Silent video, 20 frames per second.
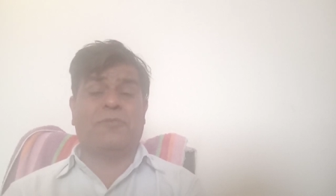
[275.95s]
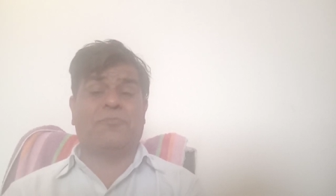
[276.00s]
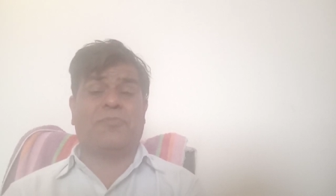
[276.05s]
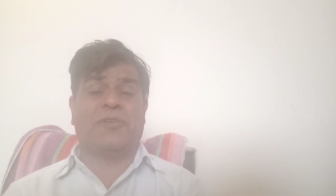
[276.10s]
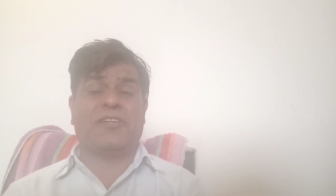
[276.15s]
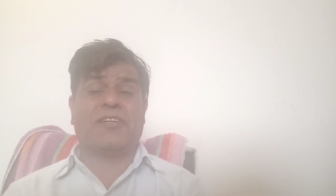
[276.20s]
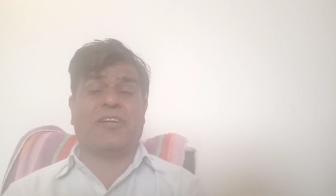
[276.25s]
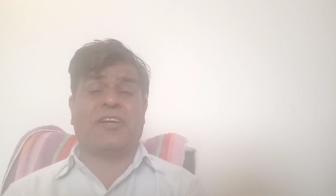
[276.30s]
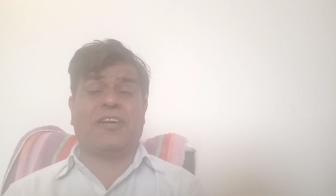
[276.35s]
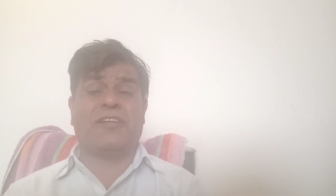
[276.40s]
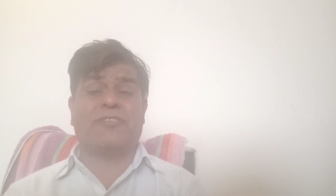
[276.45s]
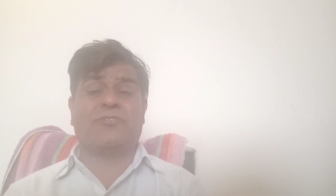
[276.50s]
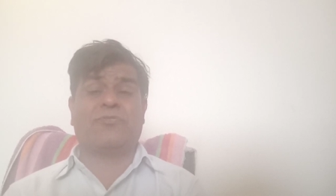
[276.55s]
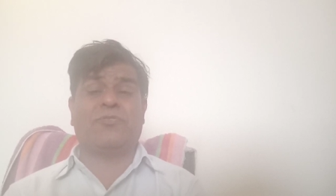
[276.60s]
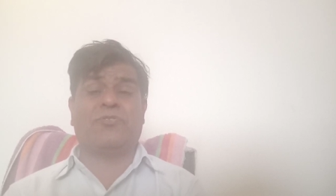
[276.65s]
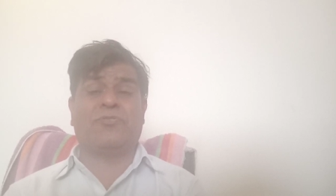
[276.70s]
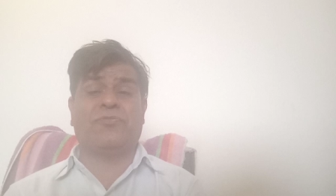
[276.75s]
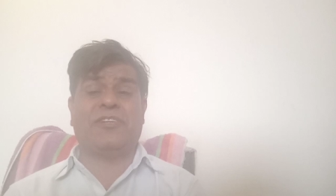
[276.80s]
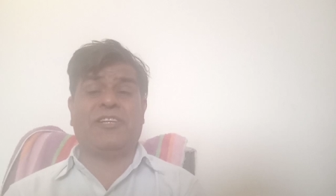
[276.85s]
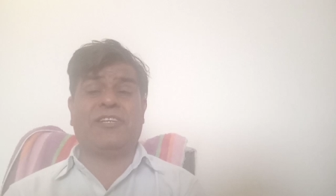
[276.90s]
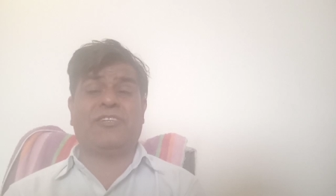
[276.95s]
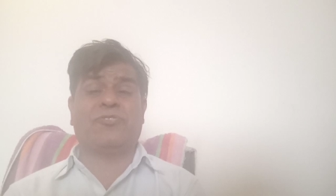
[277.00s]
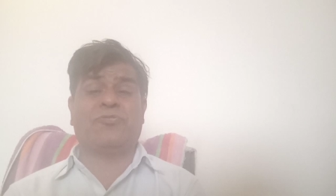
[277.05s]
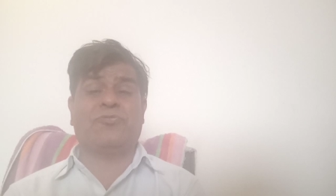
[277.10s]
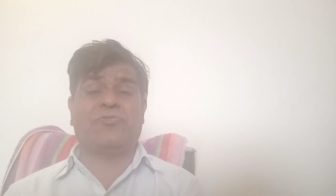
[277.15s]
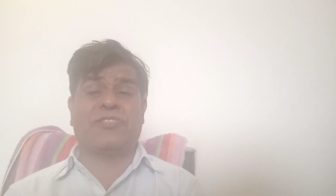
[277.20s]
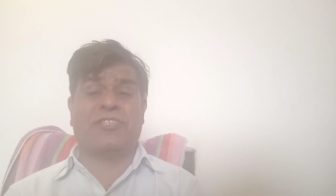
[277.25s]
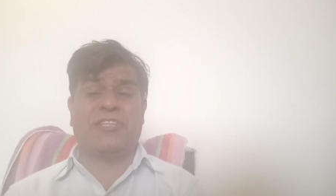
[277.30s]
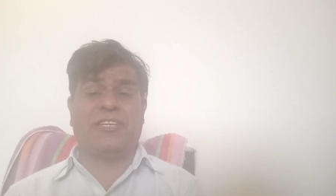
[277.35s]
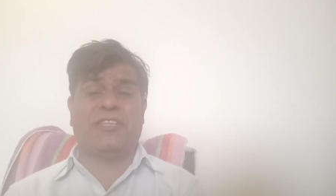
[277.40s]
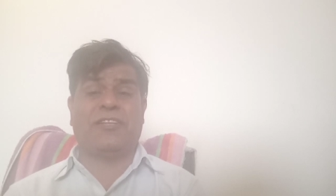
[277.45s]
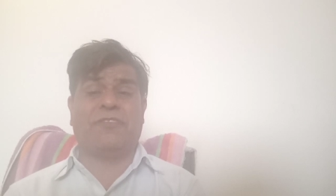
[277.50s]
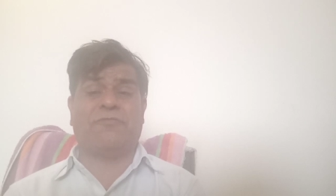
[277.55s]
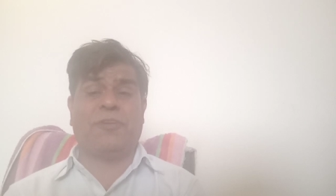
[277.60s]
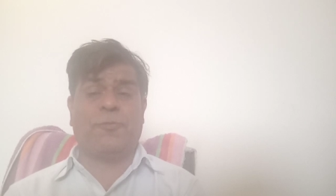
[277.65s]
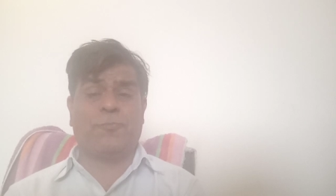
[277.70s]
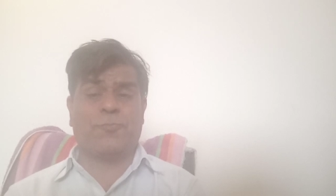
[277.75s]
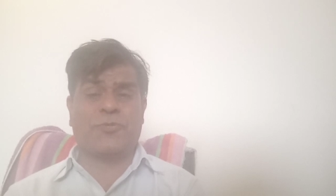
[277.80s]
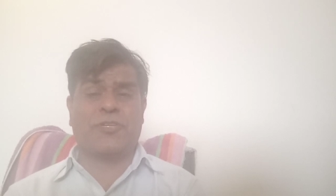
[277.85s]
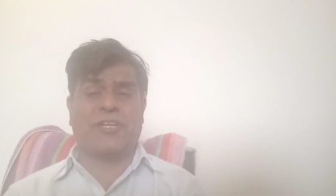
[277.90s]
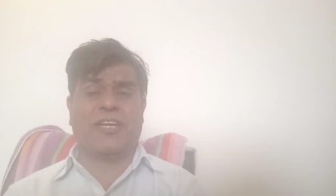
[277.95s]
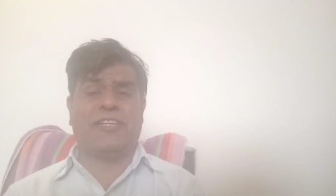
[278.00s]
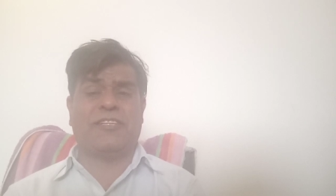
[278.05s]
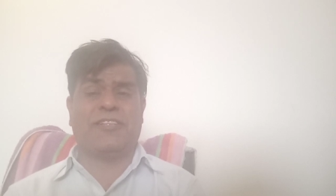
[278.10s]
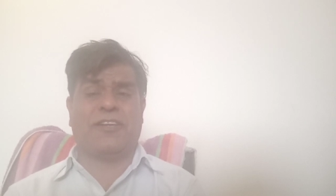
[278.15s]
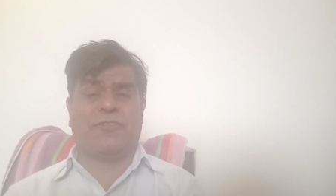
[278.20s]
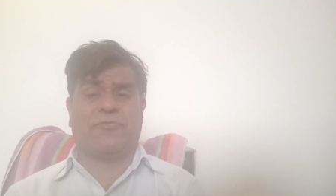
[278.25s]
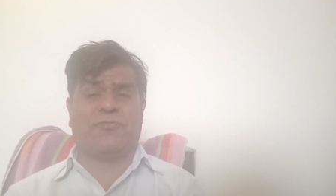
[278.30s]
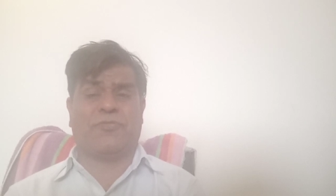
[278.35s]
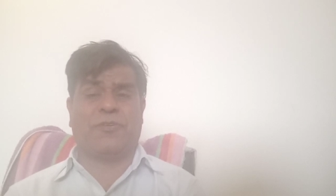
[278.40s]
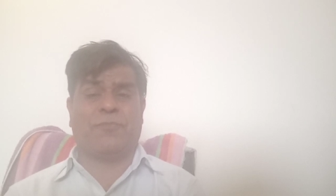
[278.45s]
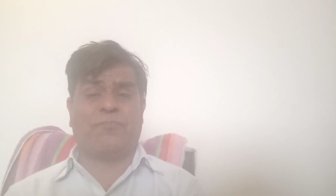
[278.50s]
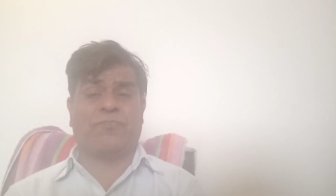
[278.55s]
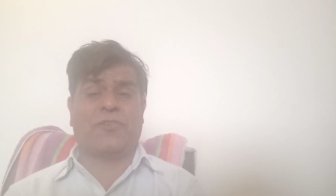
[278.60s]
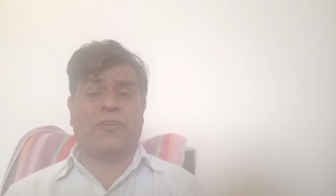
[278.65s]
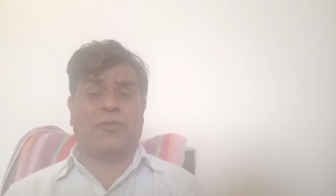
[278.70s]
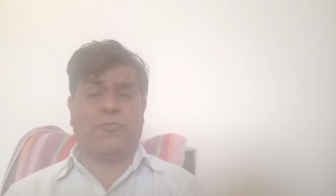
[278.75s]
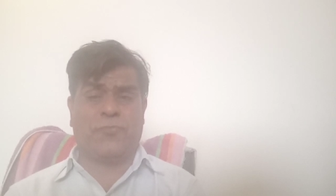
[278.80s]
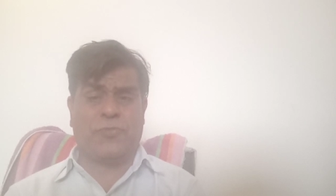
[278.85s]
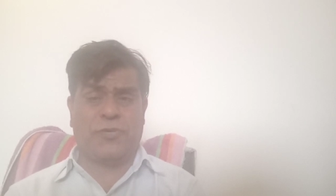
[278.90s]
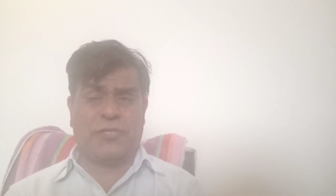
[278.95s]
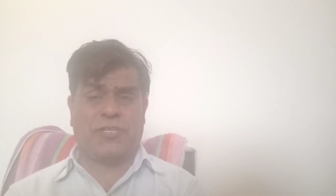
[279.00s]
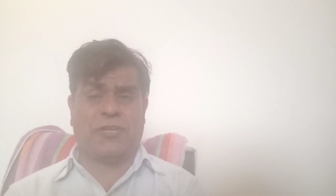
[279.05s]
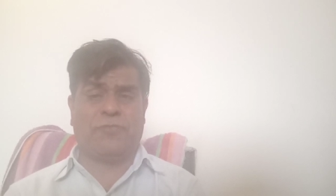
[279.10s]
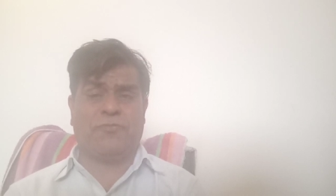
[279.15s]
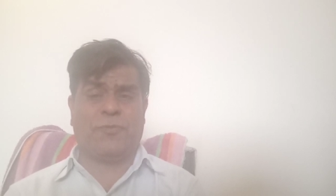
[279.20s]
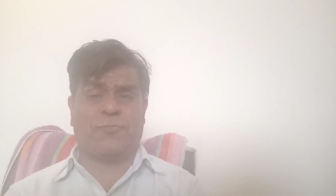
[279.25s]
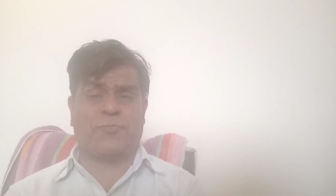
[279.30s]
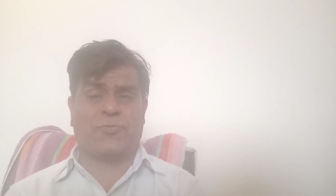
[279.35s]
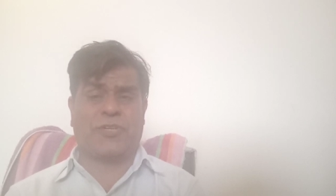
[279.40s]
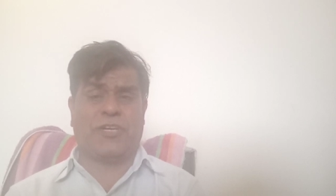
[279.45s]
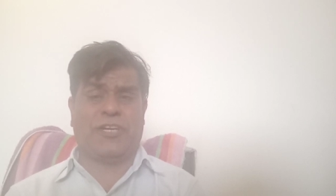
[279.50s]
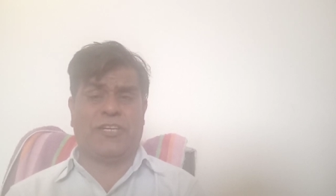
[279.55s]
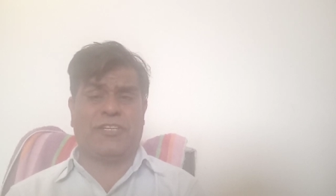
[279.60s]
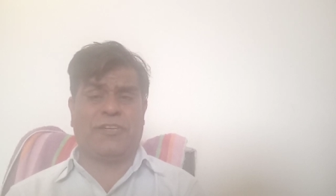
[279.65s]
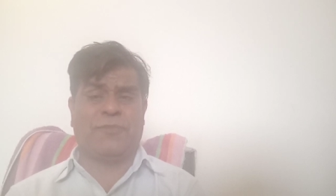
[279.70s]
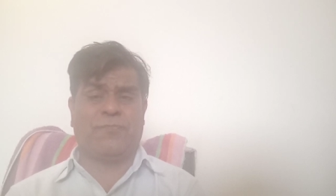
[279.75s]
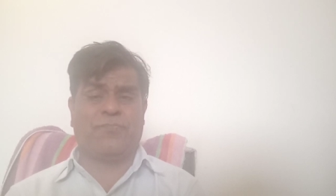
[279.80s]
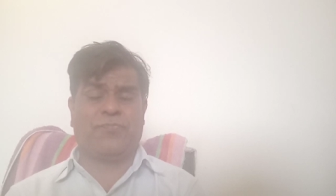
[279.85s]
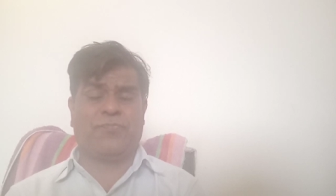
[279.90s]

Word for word: But also you need to see the website of, official website